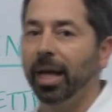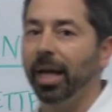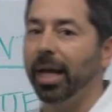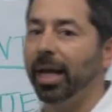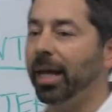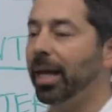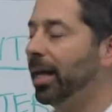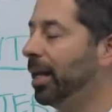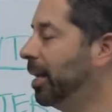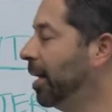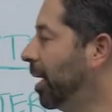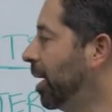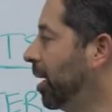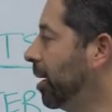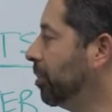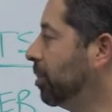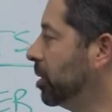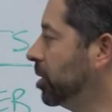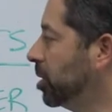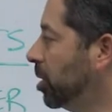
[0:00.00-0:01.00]
And
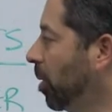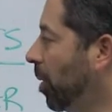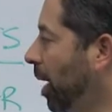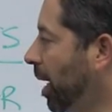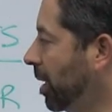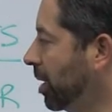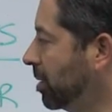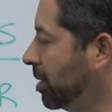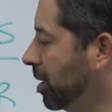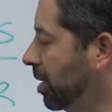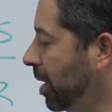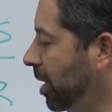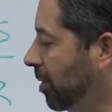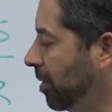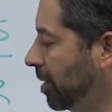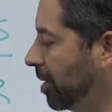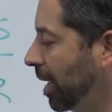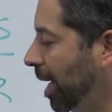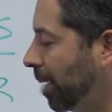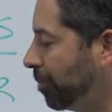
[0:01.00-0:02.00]
so I listed
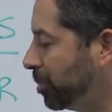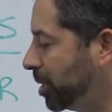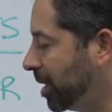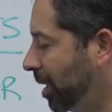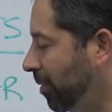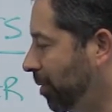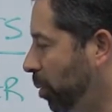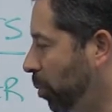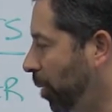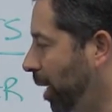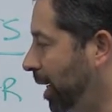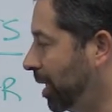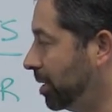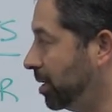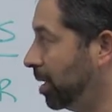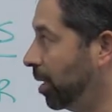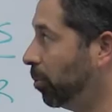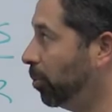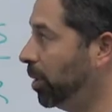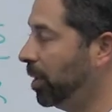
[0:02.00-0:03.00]
here the top 7
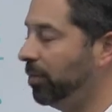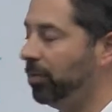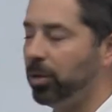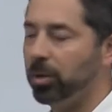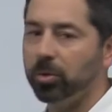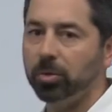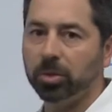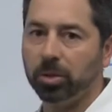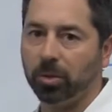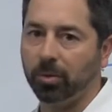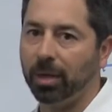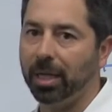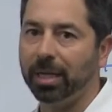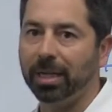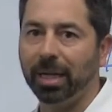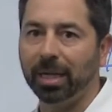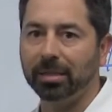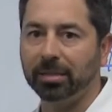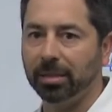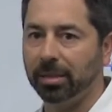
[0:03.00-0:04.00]
ways that we've used
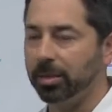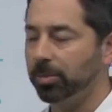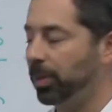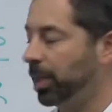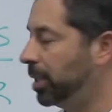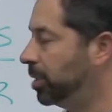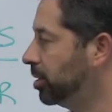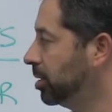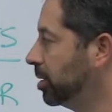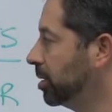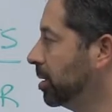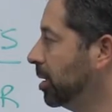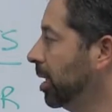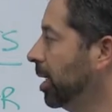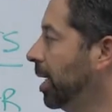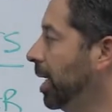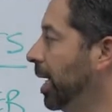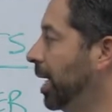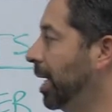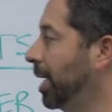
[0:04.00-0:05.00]
direct access patients,
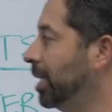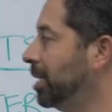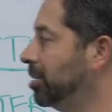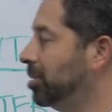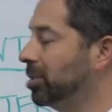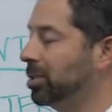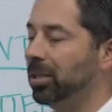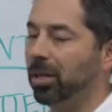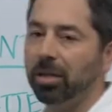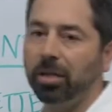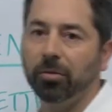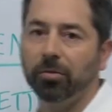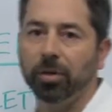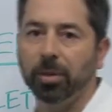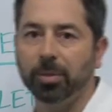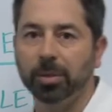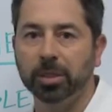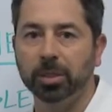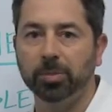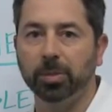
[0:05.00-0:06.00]
and I can just tell you
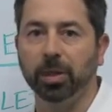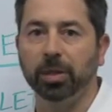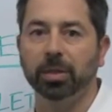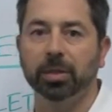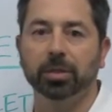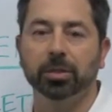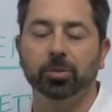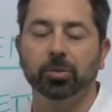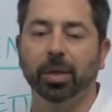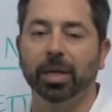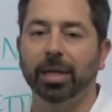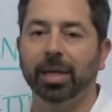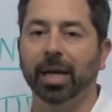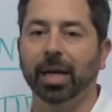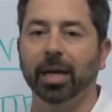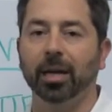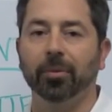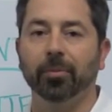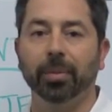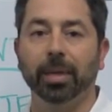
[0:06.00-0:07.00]
from experience right
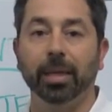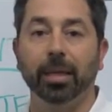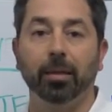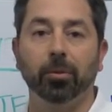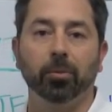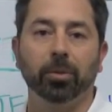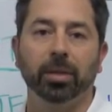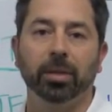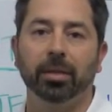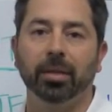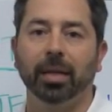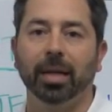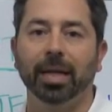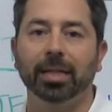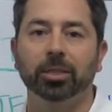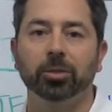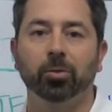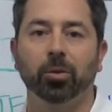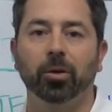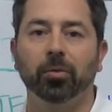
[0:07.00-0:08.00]
now, within the
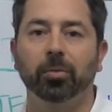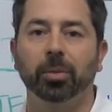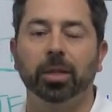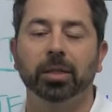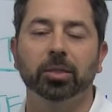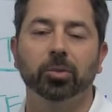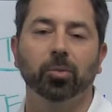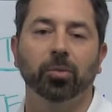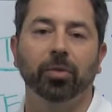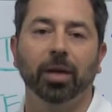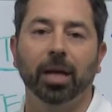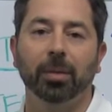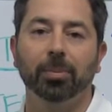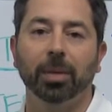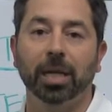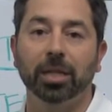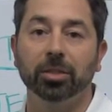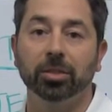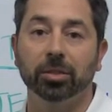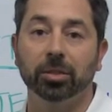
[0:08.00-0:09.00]
last 12 months we've had
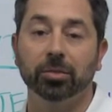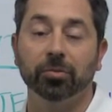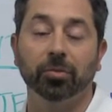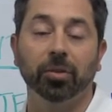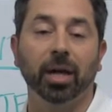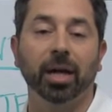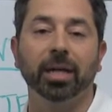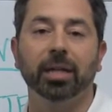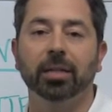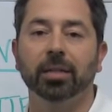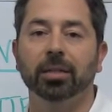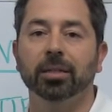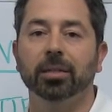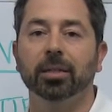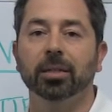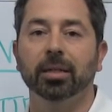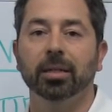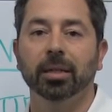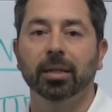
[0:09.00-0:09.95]
patients fly here